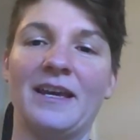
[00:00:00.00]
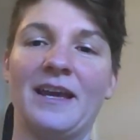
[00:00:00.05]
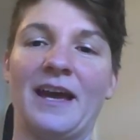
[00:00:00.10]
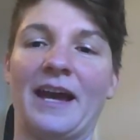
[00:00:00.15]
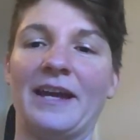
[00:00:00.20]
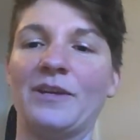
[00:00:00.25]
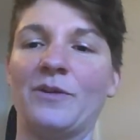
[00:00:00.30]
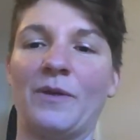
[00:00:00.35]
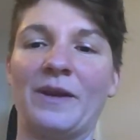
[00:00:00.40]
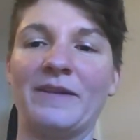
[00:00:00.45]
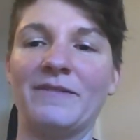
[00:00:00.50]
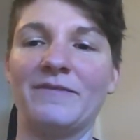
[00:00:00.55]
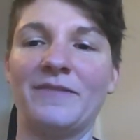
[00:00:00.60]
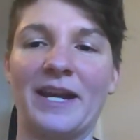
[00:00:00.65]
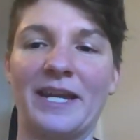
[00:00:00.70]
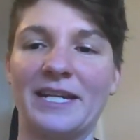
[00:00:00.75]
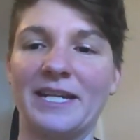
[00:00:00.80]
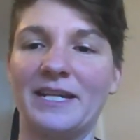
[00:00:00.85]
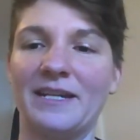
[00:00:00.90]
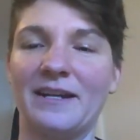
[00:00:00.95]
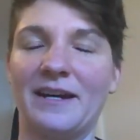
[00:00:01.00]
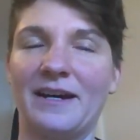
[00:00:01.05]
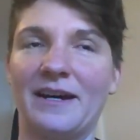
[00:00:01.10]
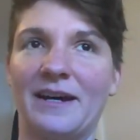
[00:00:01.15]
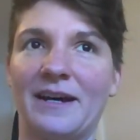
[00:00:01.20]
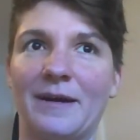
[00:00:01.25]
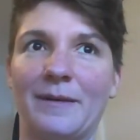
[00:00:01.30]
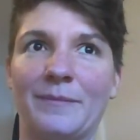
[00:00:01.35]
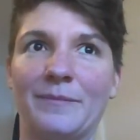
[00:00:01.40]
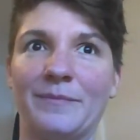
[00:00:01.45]
I know I invited
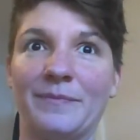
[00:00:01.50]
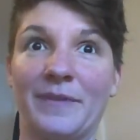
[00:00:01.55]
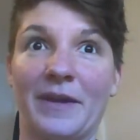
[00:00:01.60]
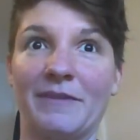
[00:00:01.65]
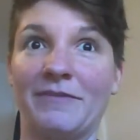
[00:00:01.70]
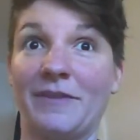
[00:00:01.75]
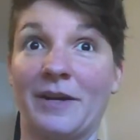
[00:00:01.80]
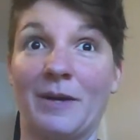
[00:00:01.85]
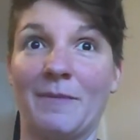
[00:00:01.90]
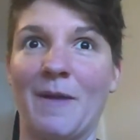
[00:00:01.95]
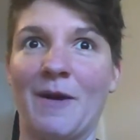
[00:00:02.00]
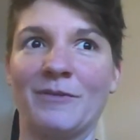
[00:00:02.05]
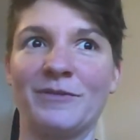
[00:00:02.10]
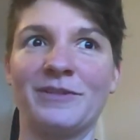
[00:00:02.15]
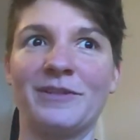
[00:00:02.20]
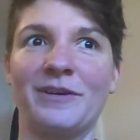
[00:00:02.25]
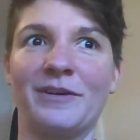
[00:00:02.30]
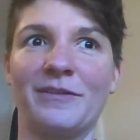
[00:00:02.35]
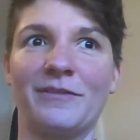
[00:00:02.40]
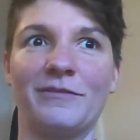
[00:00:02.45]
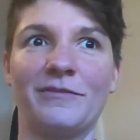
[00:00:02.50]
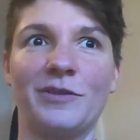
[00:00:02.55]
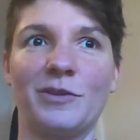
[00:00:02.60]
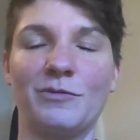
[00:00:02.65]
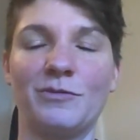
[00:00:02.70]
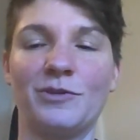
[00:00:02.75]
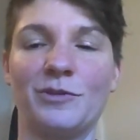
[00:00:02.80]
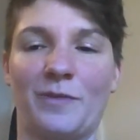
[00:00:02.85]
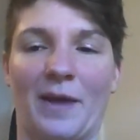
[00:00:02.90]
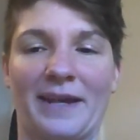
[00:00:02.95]
um, a fair amount of
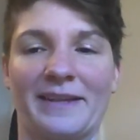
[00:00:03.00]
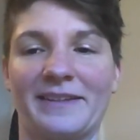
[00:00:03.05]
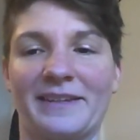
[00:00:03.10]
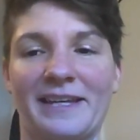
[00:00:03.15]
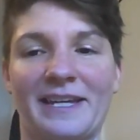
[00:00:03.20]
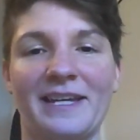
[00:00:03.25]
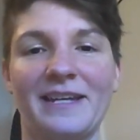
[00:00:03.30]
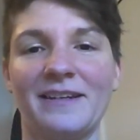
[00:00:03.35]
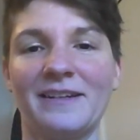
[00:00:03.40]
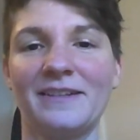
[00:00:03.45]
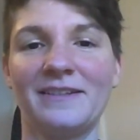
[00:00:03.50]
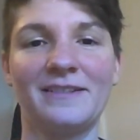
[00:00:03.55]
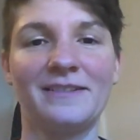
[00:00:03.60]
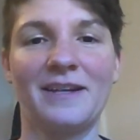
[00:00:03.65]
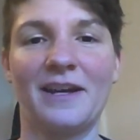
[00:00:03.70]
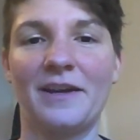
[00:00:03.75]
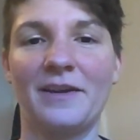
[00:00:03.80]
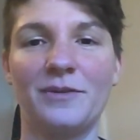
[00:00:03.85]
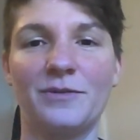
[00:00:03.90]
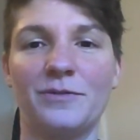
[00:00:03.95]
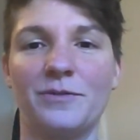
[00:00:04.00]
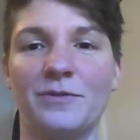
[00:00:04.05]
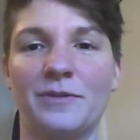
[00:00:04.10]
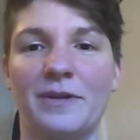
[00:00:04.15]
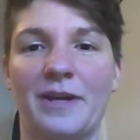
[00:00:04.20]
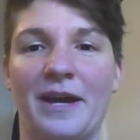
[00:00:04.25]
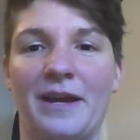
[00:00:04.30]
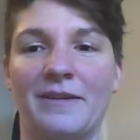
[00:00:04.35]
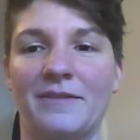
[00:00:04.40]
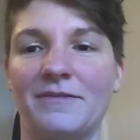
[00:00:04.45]
you directly
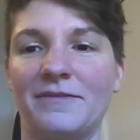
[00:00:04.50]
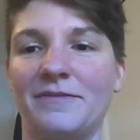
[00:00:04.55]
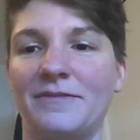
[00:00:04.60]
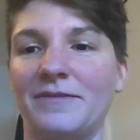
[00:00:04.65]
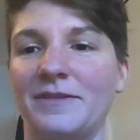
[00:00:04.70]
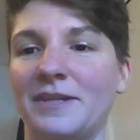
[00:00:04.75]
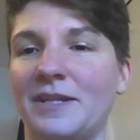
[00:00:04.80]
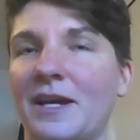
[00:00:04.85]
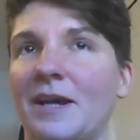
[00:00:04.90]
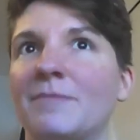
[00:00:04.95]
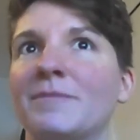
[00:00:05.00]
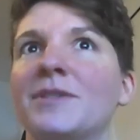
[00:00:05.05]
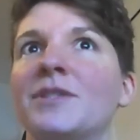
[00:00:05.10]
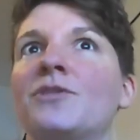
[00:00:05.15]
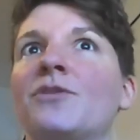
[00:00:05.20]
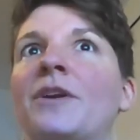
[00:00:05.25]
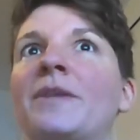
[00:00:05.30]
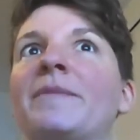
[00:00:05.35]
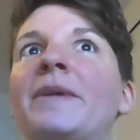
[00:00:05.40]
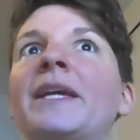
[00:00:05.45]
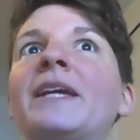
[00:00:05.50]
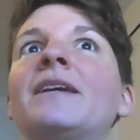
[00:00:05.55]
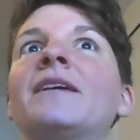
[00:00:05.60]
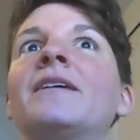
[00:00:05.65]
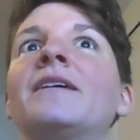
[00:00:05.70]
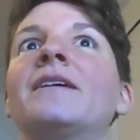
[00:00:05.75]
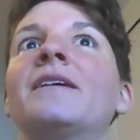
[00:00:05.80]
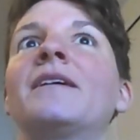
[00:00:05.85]
who have come to join me.